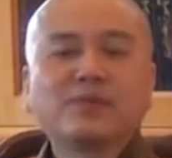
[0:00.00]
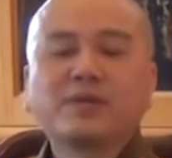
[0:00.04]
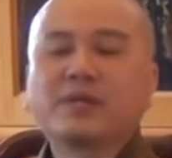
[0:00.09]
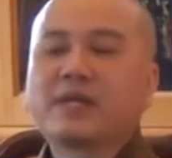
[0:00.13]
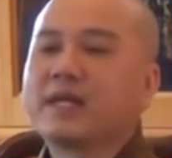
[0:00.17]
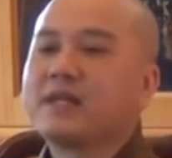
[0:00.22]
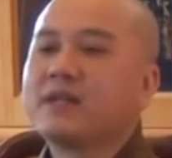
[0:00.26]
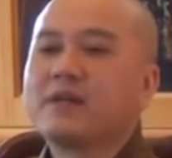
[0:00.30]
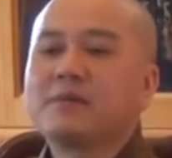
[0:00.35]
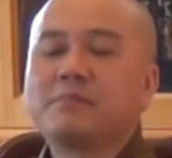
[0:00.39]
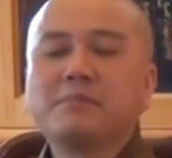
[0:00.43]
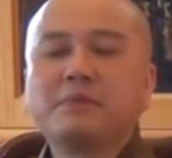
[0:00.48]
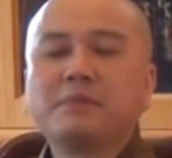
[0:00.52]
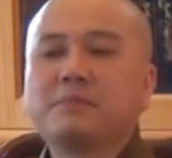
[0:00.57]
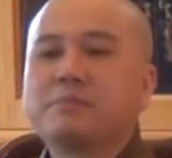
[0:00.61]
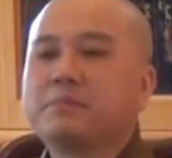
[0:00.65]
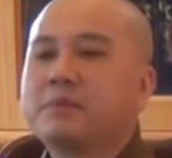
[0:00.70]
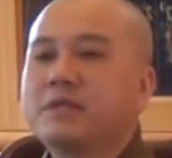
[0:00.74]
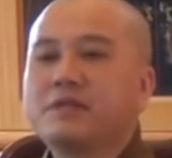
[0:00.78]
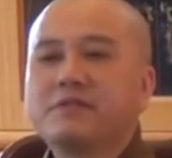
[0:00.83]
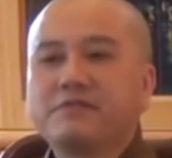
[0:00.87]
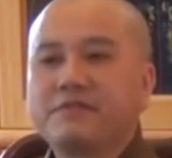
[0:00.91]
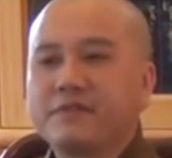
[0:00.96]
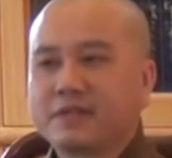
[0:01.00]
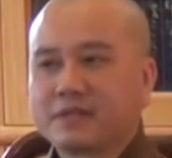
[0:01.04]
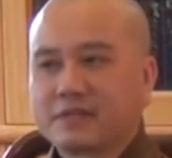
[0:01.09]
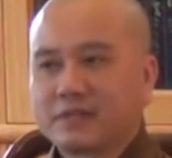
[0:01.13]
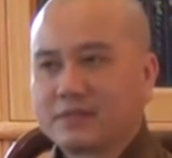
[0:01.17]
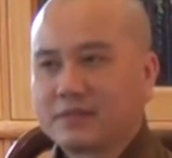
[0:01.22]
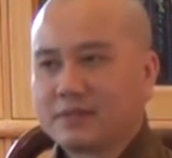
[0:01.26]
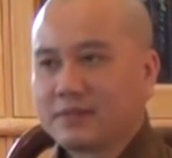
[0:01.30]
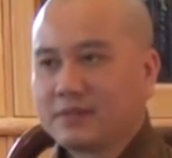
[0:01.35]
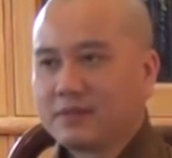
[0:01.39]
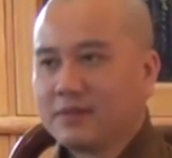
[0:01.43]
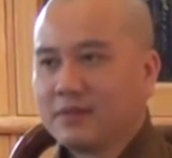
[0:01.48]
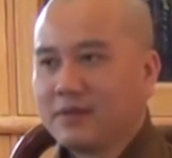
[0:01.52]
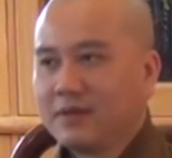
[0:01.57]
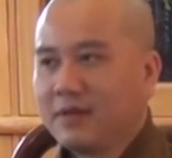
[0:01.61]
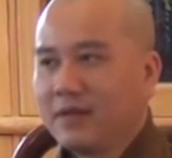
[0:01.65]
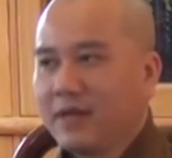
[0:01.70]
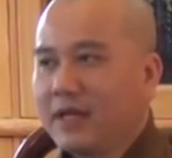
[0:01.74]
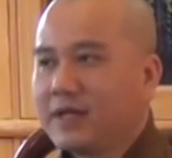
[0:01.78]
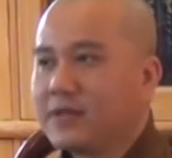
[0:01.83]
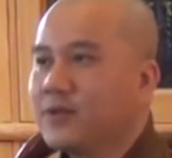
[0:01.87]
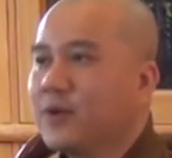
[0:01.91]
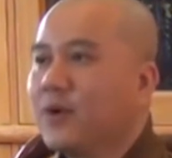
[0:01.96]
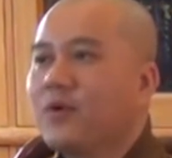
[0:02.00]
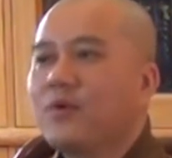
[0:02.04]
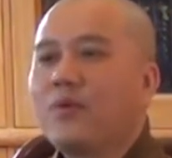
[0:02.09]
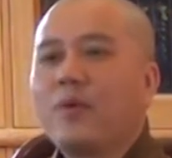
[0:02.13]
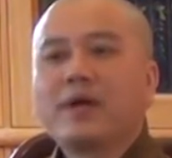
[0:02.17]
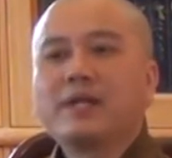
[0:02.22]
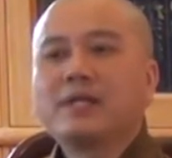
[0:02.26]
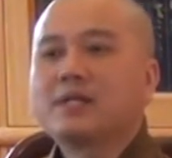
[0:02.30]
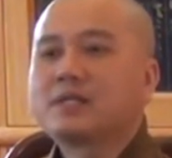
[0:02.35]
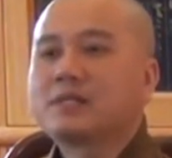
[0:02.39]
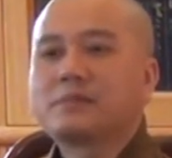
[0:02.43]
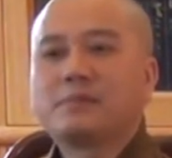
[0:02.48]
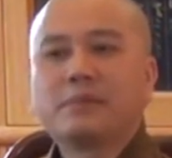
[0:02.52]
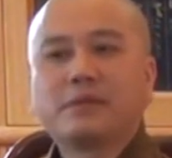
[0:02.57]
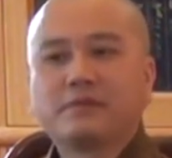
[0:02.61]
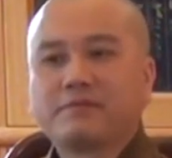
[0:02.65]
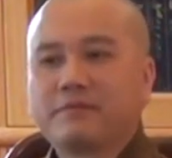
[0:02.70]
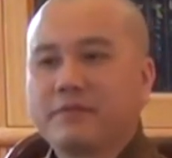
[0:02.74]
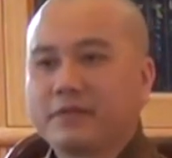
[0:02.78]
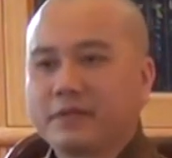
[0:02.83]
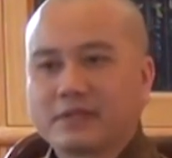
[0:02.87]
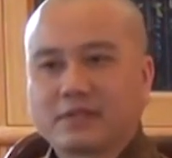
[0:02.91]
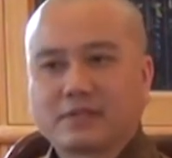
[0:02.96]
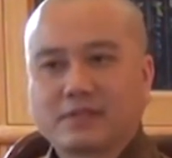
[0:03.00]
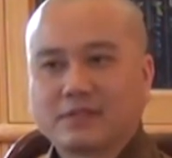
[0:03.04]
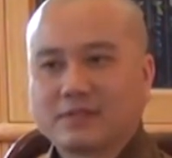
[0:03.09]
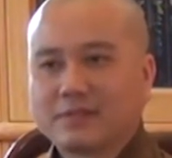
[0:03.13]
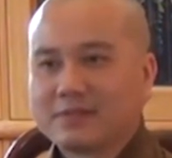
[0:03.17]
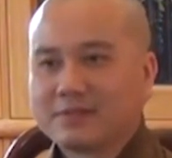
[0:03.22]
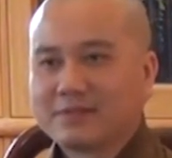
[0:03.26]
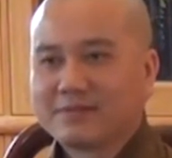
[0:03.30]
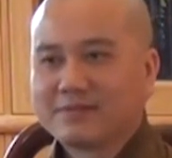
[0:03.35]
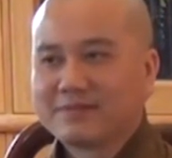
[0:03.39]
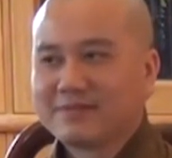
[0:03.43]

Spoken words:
we cannot be perfect, and no one is perfect.